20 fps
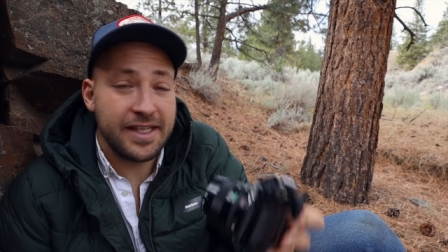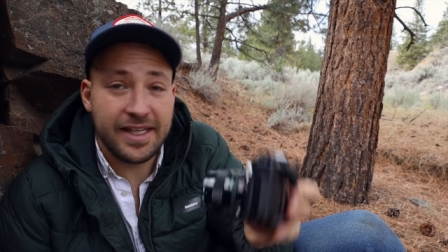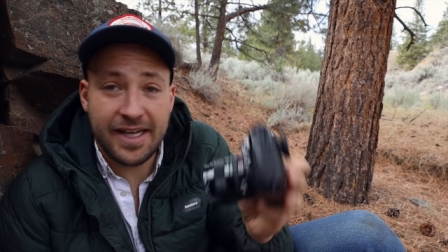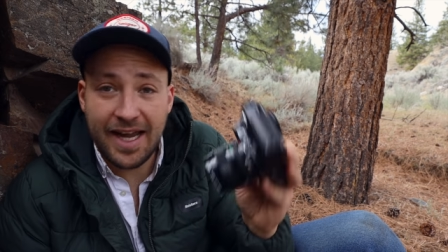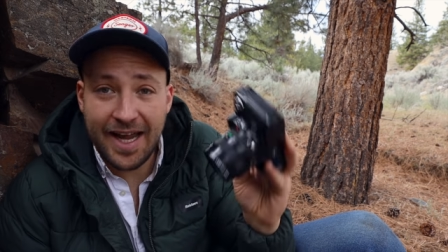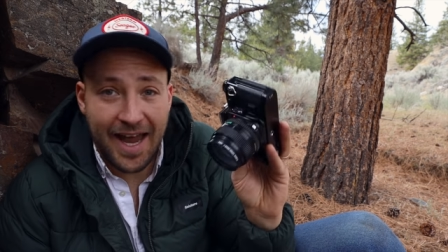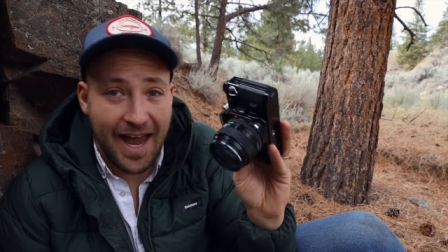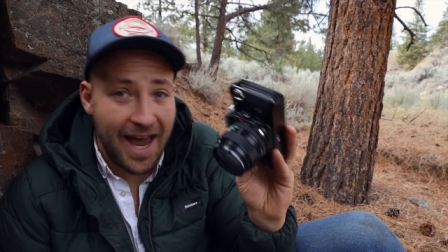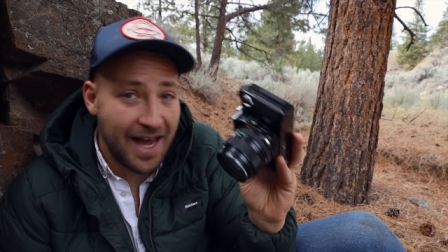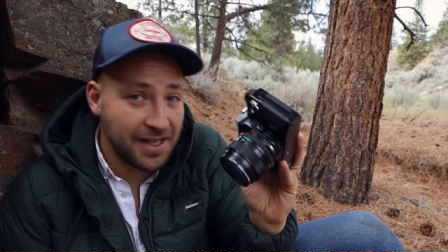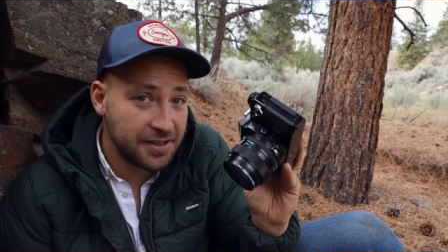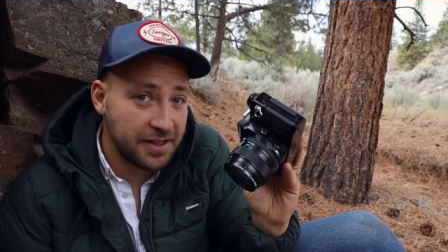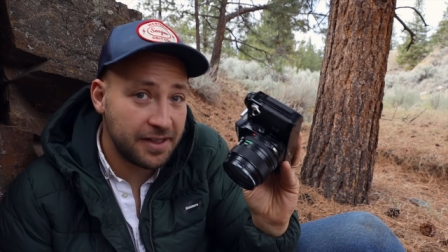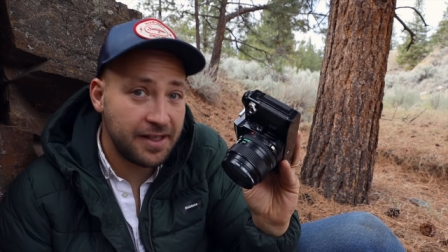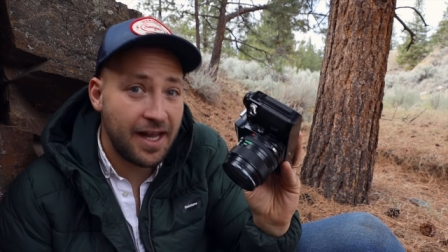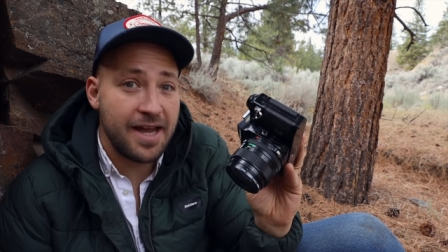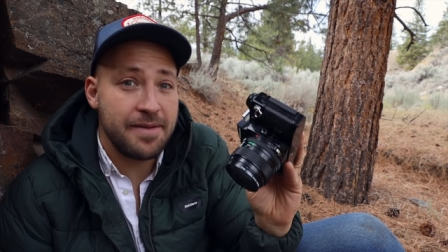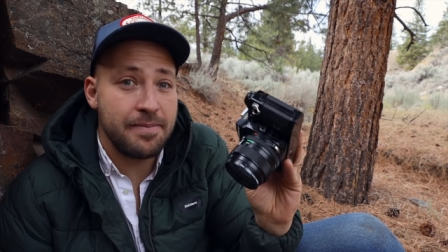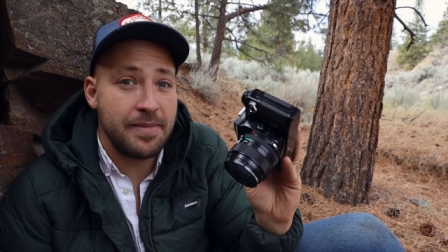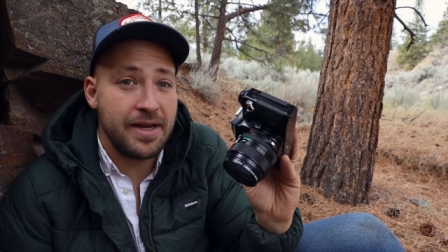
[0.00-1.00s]
It has a
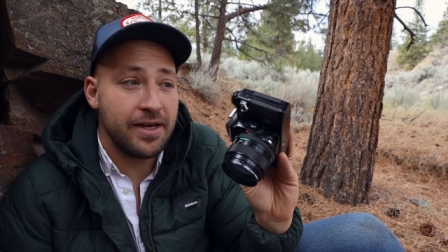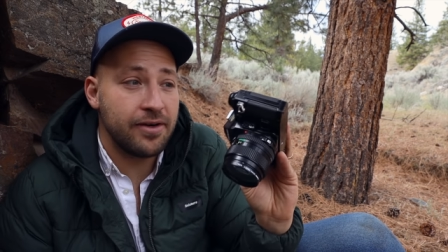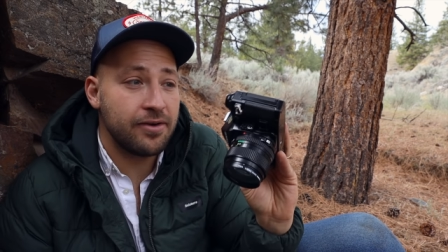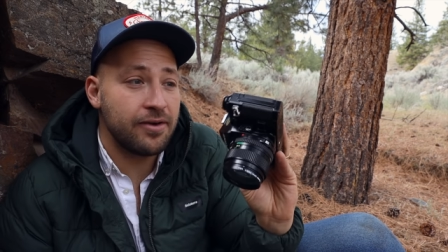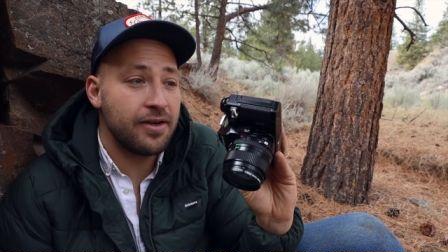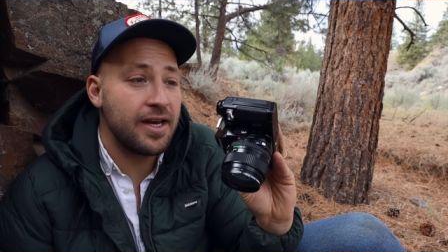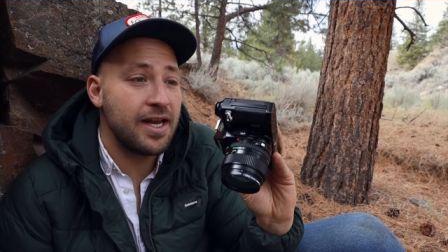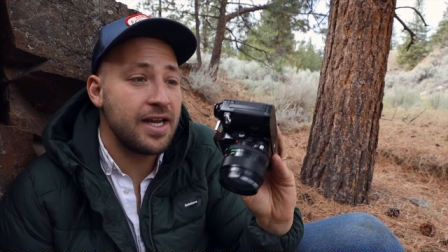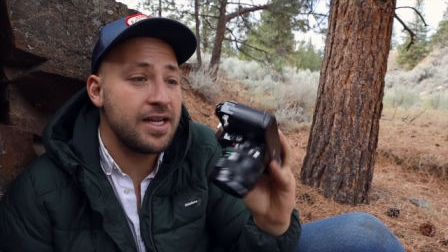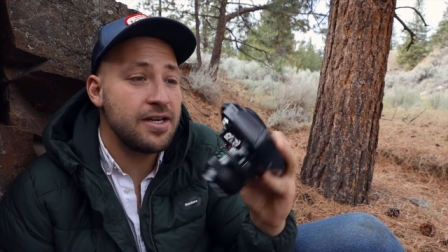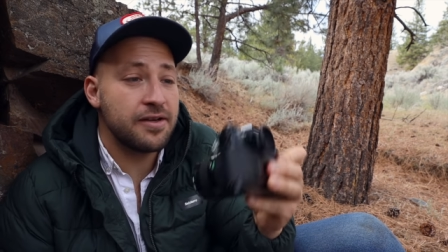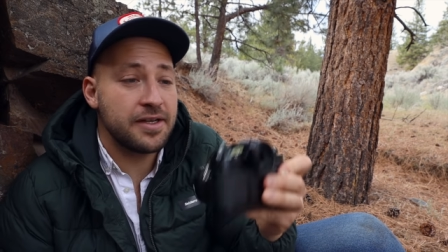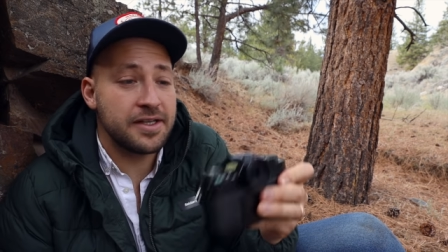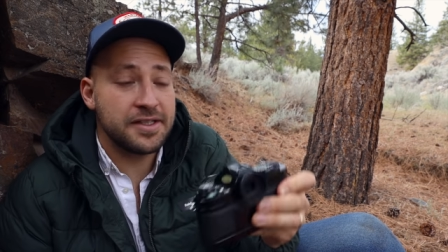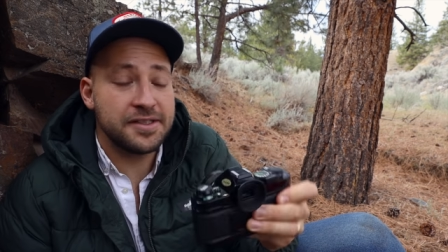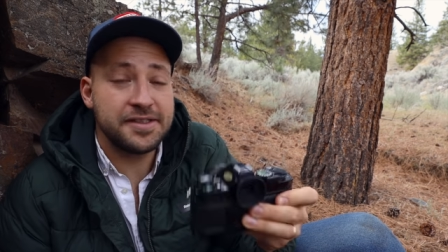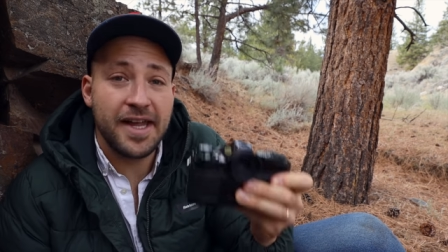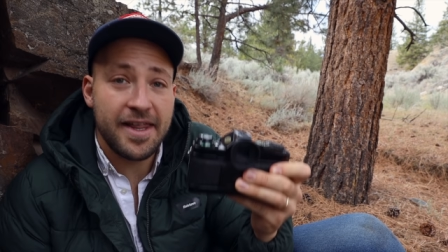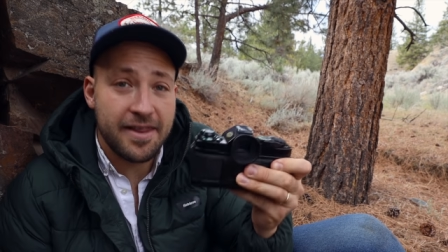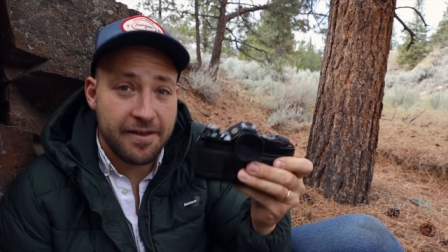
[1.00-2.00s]
light meter in it. You can
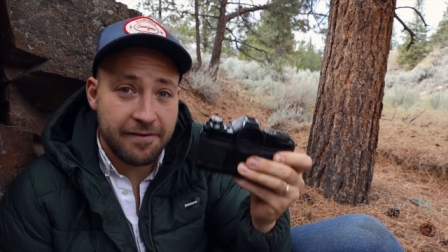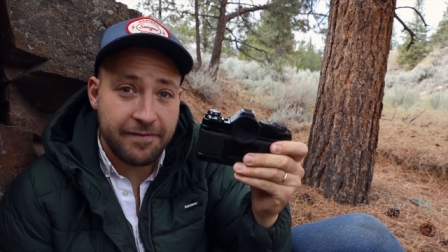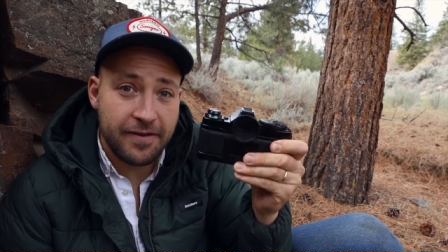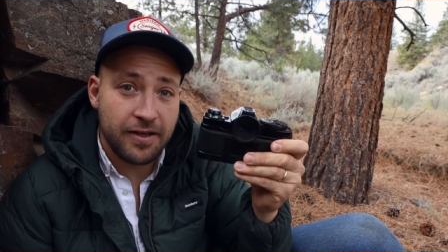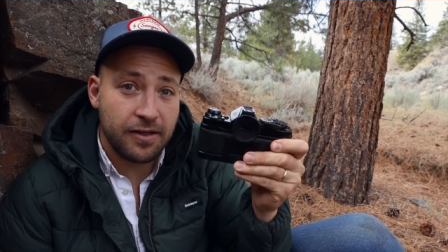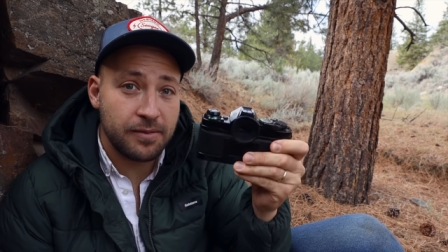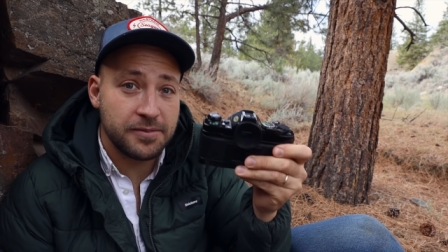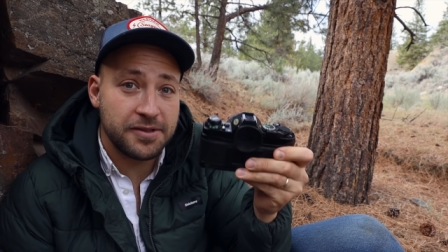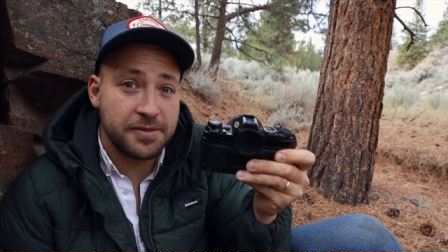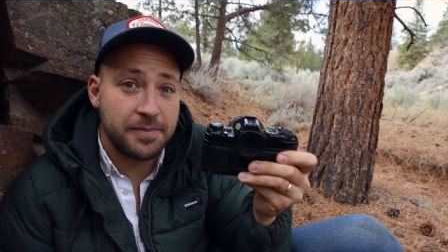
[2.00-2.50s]
set the film